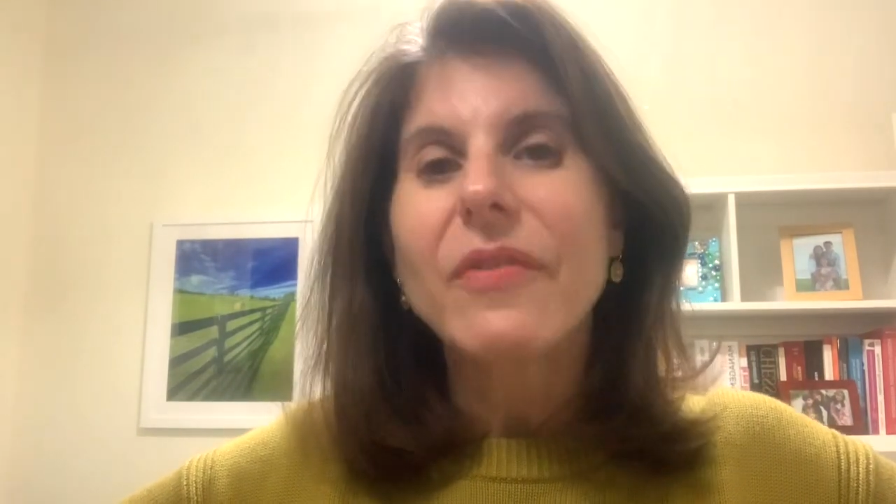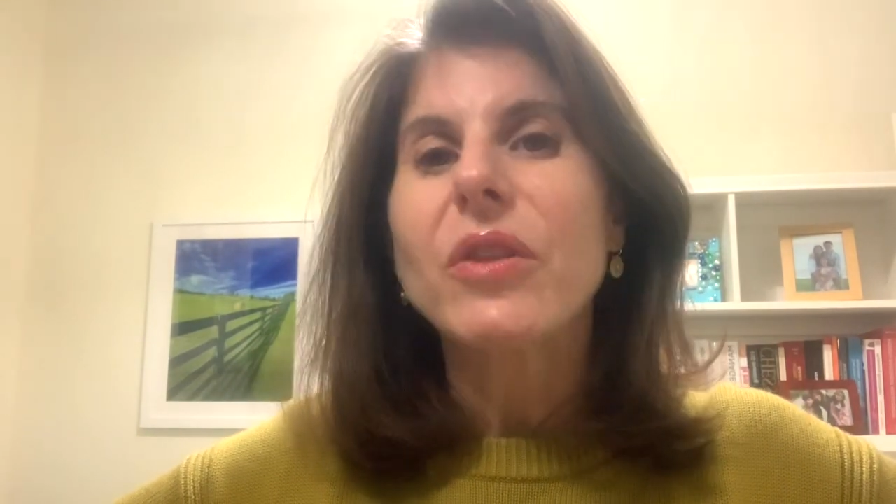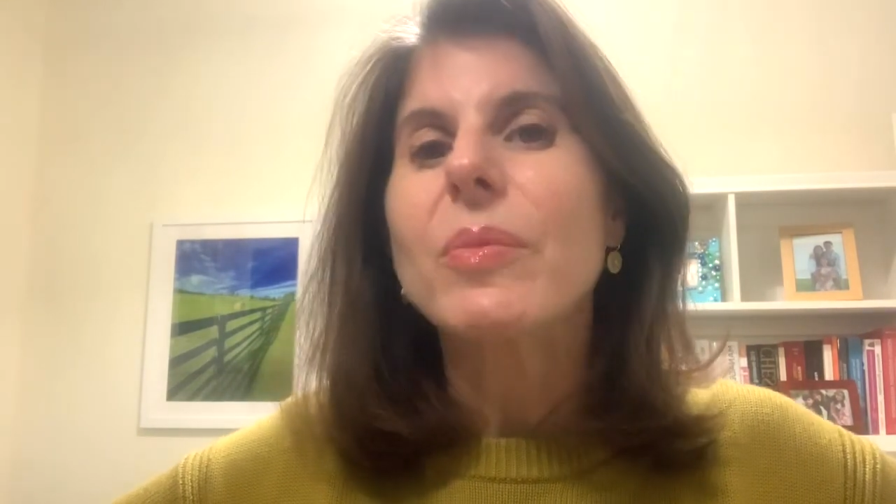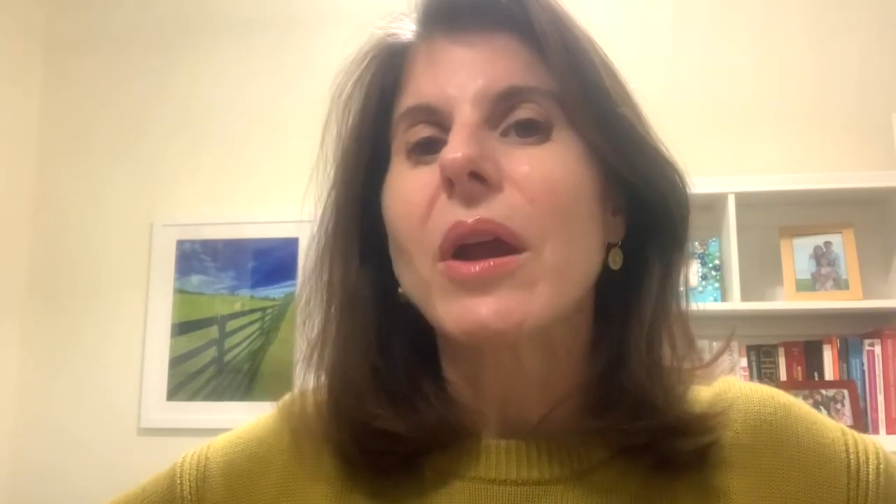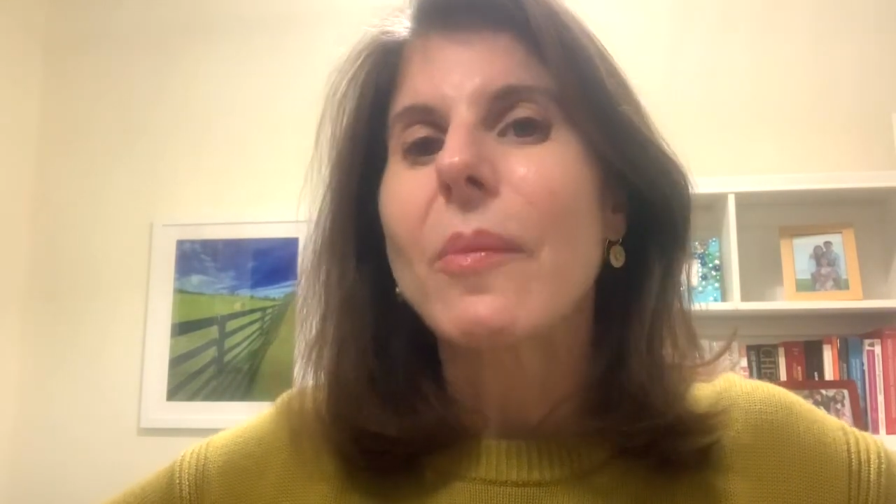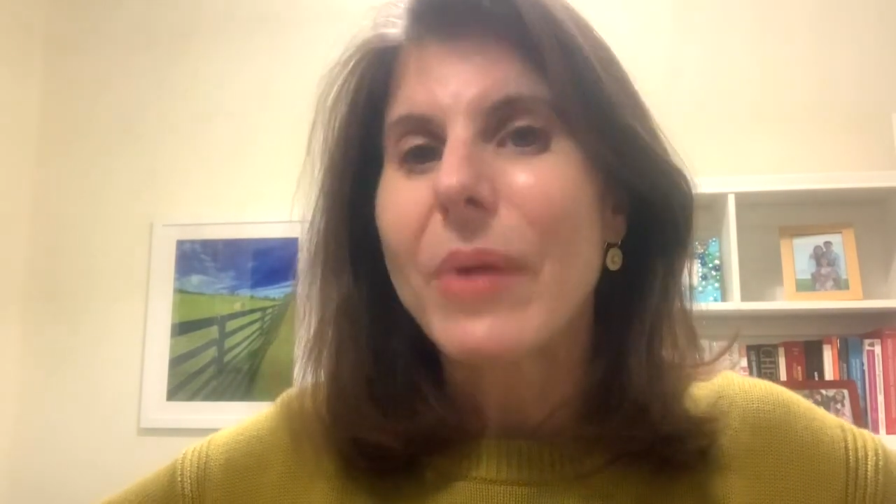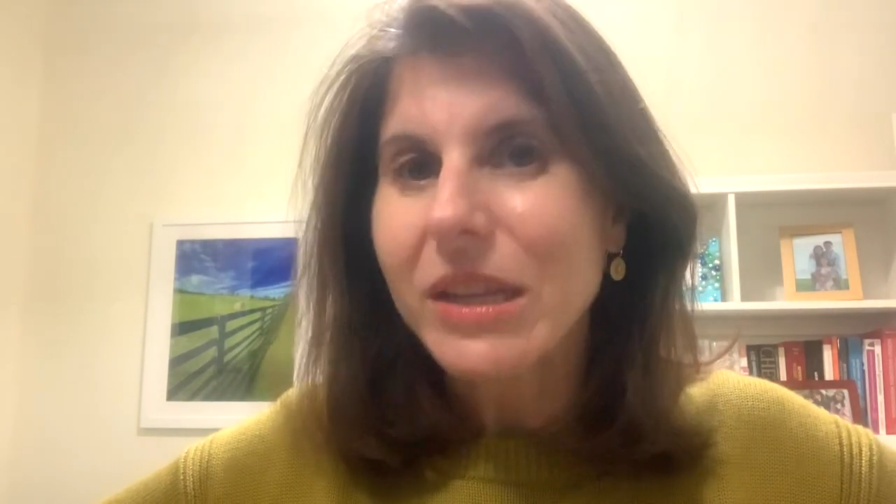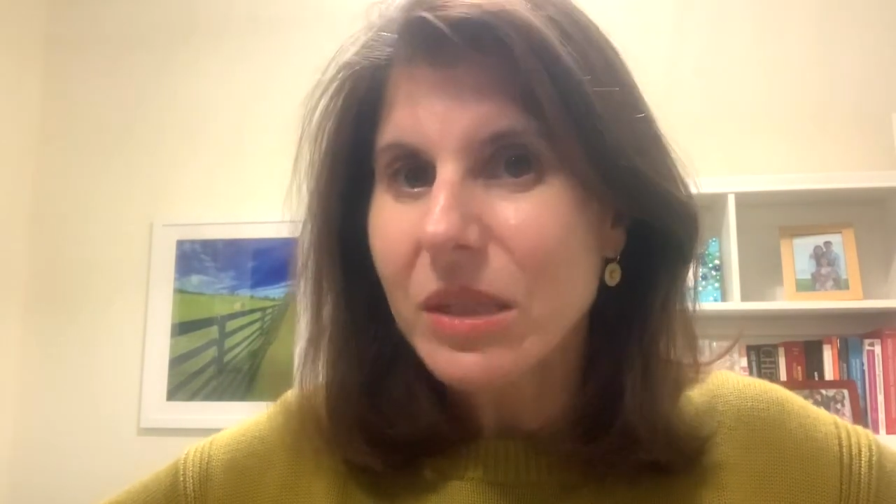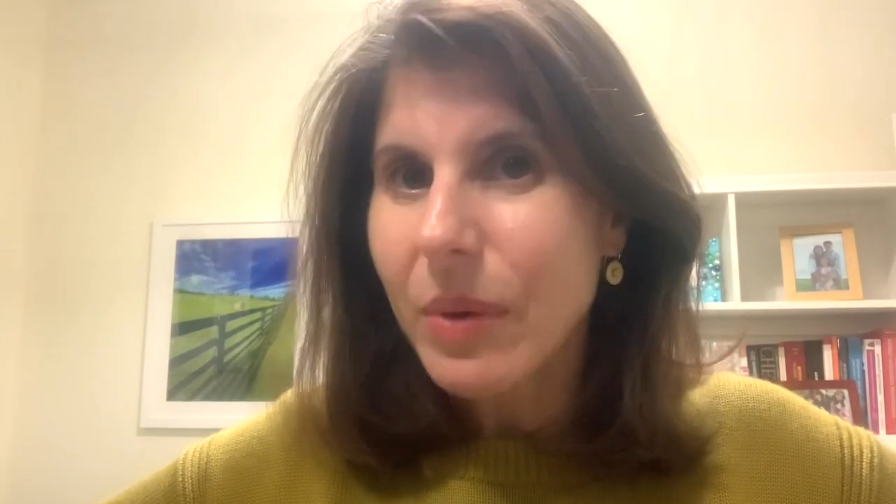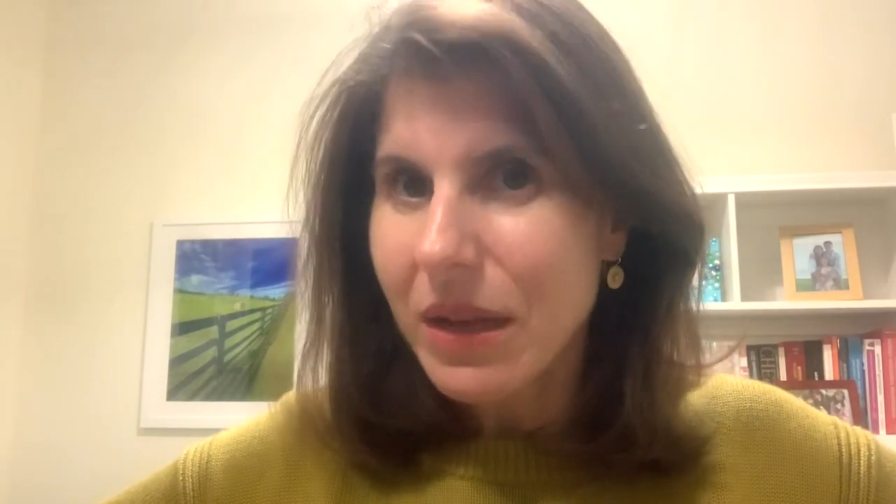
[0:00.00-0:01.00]
to be our
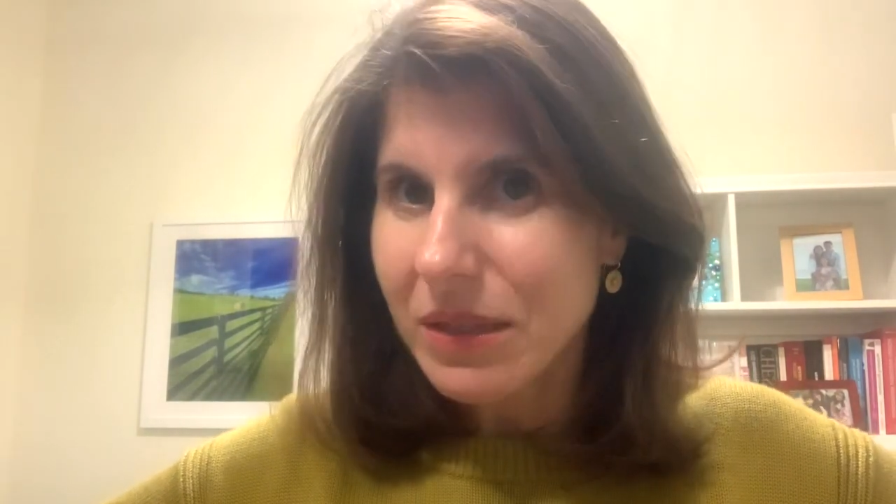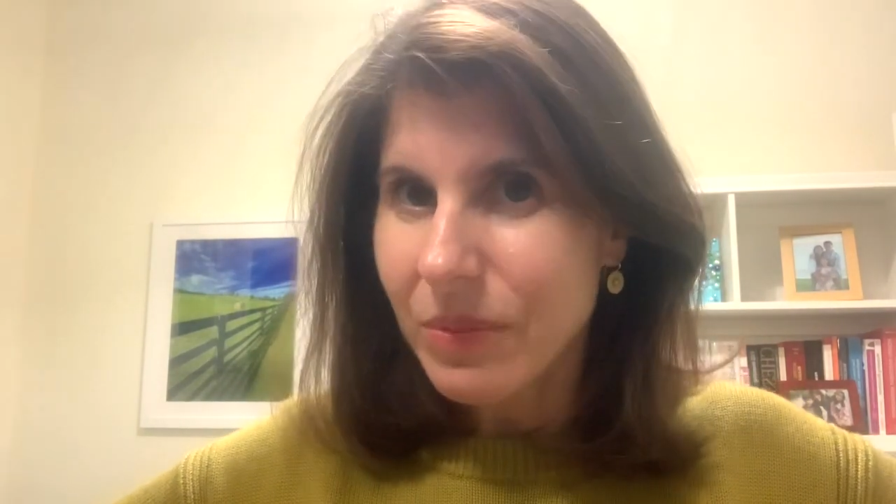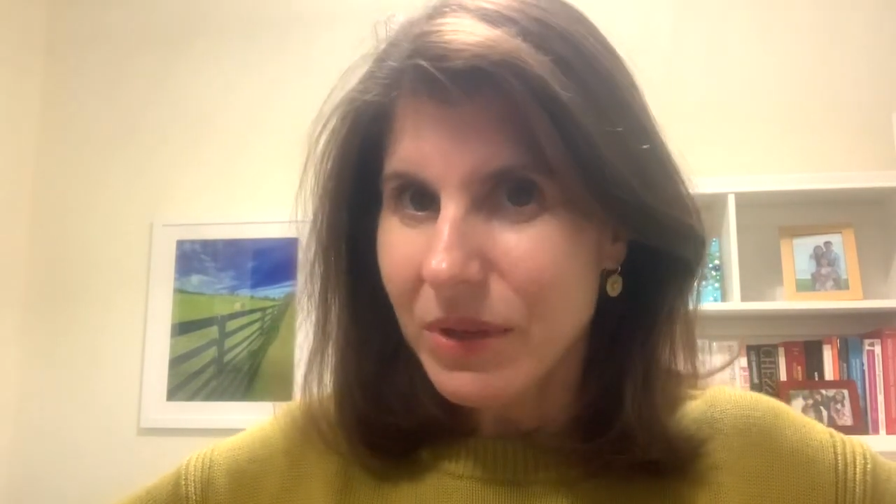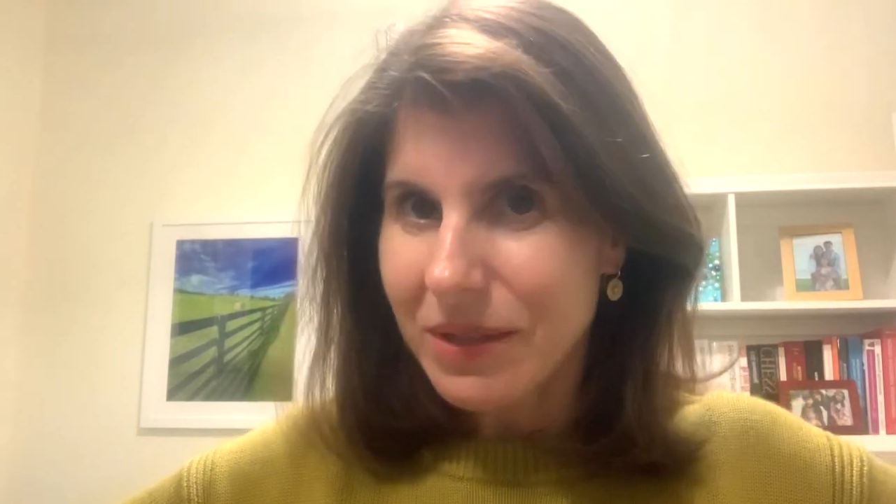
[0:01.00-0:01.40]
best possible